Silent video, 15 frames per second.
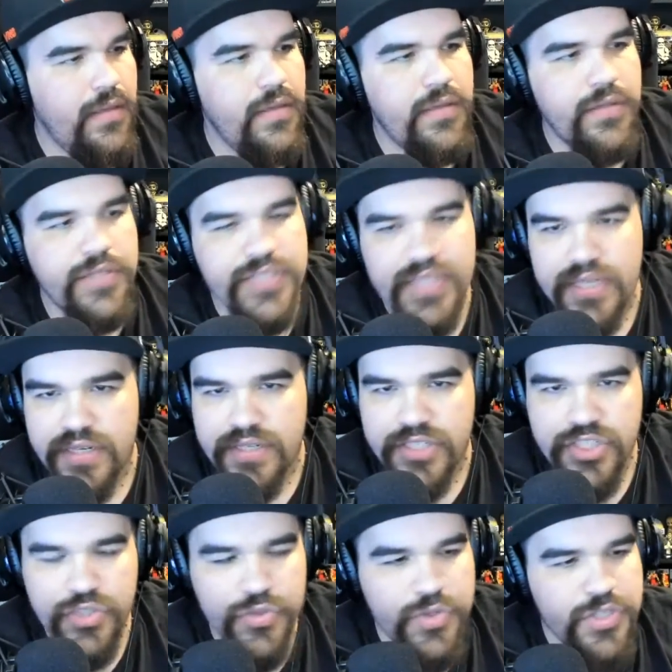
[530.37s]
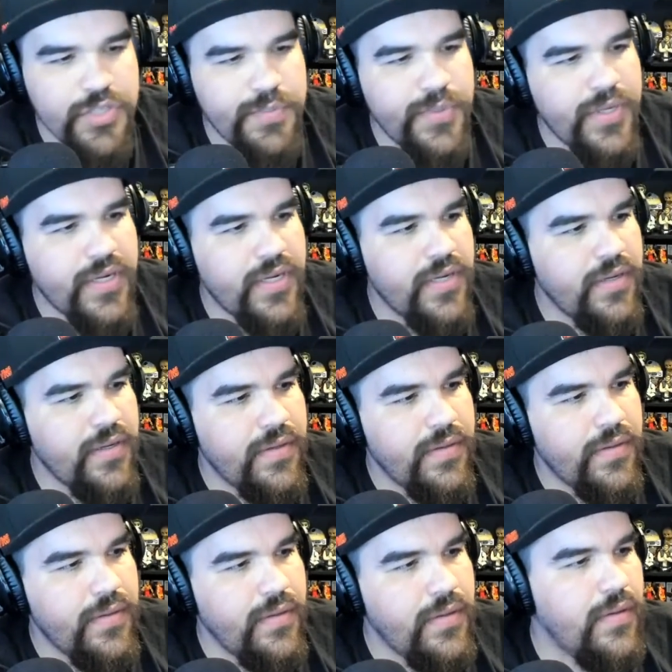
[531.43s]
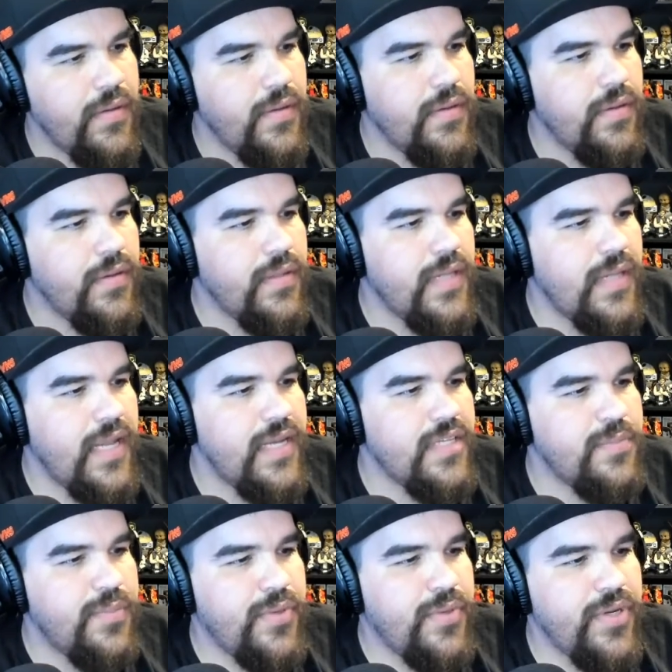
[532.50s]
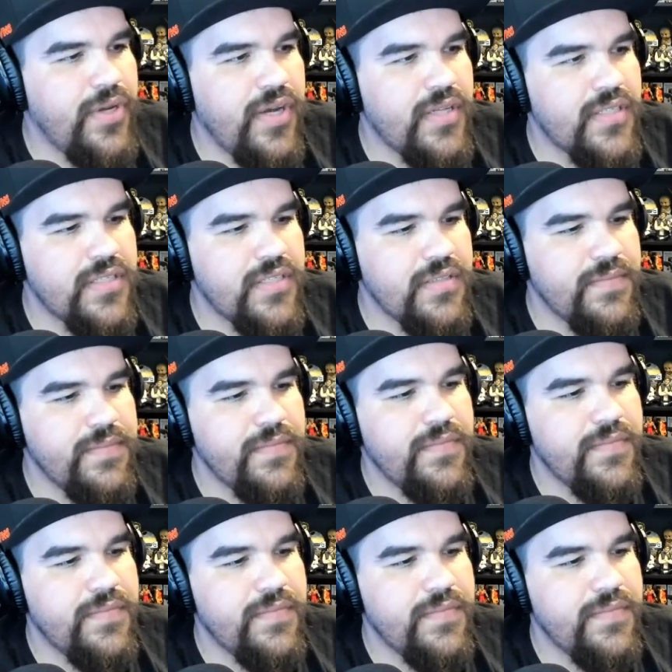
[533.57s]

Looks like a children's book. That is pretty awesome.